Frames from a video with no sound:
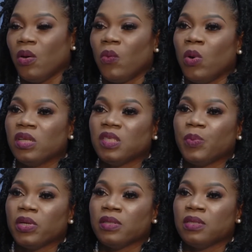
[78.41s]
Once
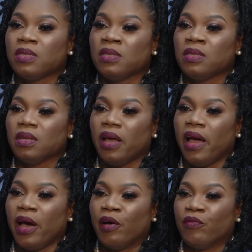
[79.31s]
persons
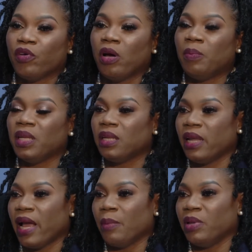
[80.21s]
have completed
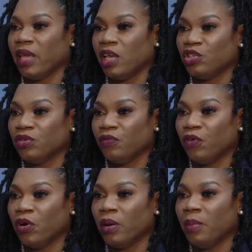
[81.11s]
their application
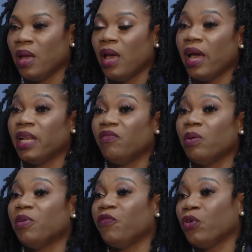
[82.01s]
form, and
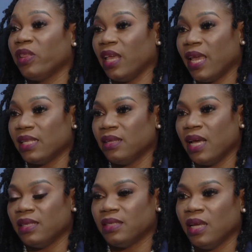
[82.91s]
even before they get to
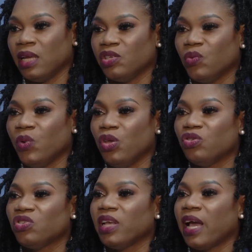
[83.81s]
that stage, we
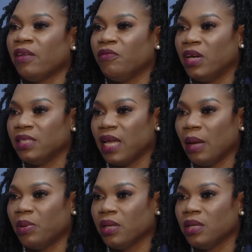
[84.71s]
usually advise
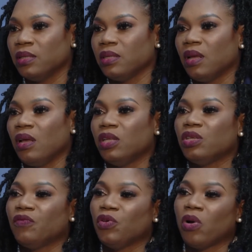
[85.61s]
applicants
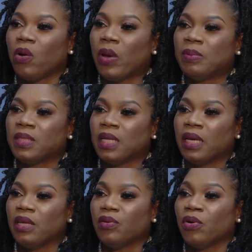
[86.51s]
to view our
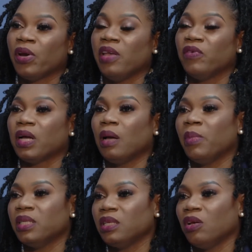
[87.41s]
website or even come
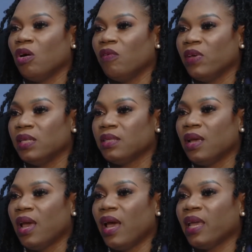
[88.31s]
into the office
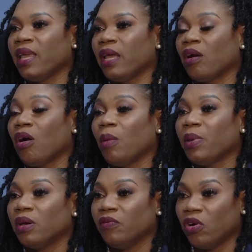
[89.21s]
and get a
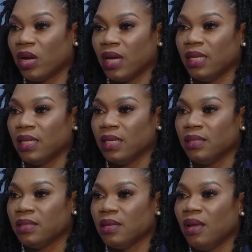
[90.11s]
copy of our
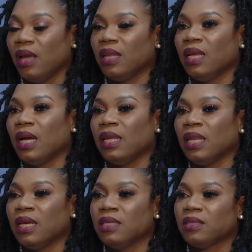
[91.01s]
guidelines. The
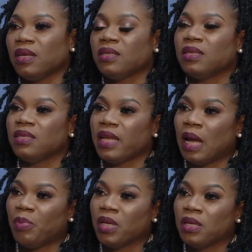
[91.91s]
guidelines assist
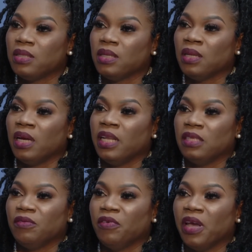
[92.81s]
applicants in
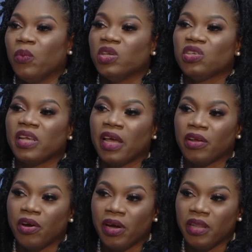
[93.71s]
identifying which
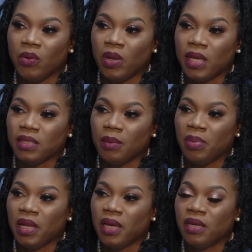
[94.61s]
category they would like to
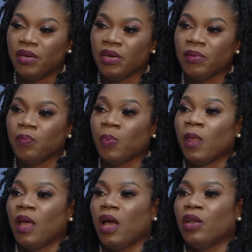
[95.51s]
apply under,
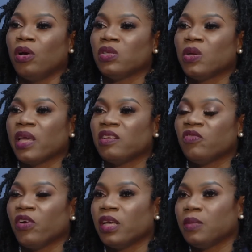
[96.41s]
and also gives
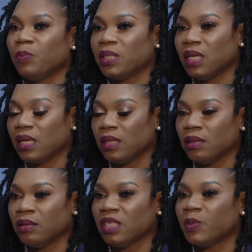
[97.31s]
very
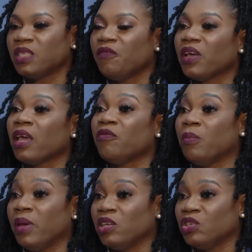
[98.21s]
particular specific
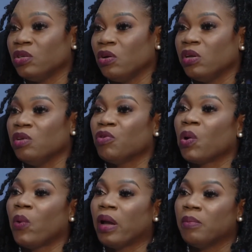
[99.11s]
information on the
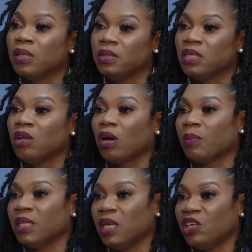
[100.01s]
requirements, the
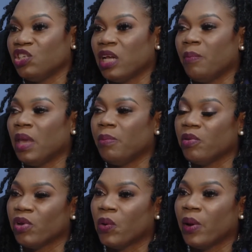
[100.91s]
documentation that may be
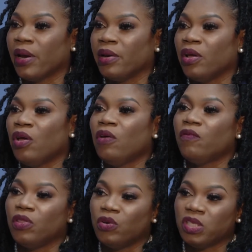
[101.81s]
required
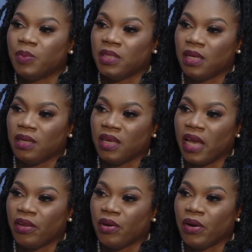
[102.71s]
for those particular
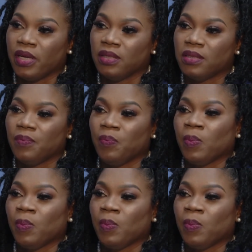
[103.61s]
categories.